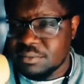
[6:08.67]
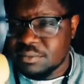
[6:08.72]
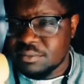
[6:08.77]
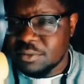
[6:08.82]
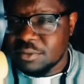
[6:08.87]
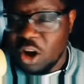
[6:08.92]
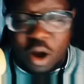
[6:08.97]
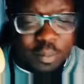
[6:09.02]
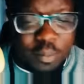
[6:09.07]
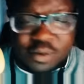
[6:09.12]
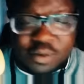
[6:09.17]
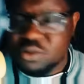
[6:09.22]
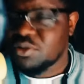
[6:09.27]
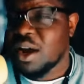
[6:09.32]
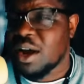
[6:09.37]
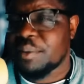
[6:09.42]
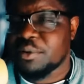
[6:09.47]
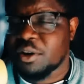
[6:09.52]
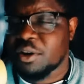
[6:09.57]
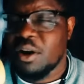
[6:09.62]
Almost
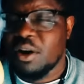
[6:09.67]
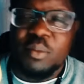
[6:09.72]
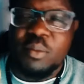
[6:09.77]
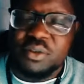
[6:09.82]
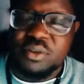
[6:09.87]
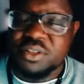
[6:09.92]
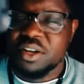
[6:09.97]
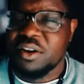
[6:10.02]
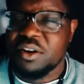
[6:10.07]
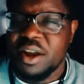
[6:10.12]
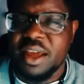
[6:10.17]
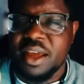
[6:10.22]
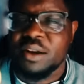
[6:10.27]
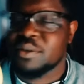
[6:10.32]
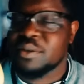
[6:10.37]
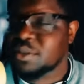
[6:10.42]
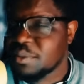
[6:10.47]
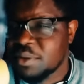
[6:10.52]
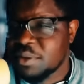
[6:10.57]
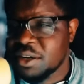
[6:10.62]
dropped her. Almost hit her head on
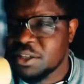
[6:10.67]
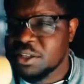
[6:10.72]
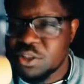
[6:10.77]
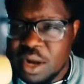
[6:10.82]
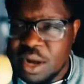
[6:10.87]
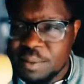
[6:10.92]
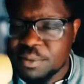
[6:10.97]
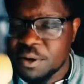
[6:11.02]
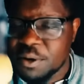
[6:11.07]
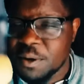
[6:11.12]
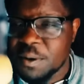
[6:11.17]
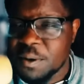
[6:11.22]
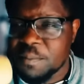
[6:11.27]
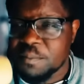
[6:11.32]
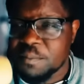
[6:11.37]
something and dropped her.